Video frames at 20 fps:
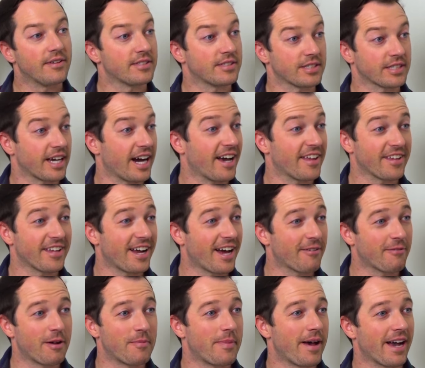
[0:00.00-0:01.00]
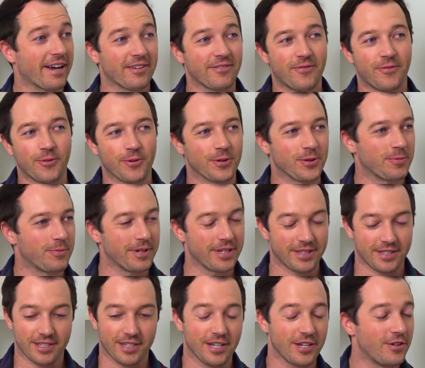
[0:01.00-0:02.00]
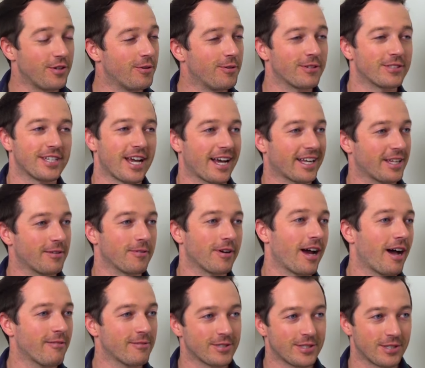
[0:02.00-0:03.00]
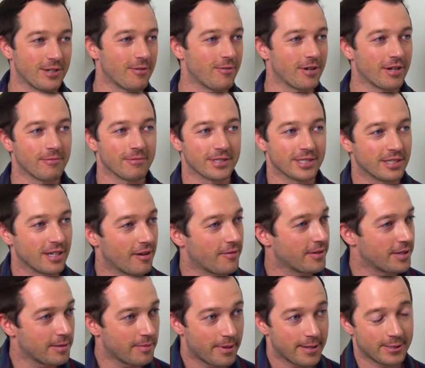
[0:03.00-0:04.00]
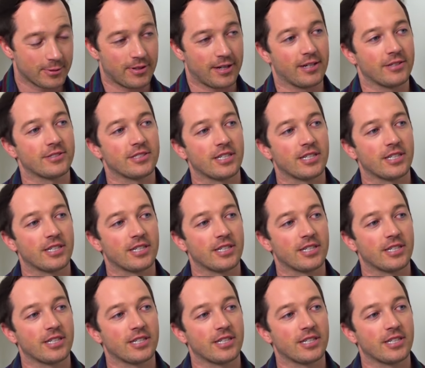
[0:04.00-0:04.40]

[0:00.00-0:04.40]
this is a guy that I went back and forth with, and he knew exactly what I was doing and was loving the mental health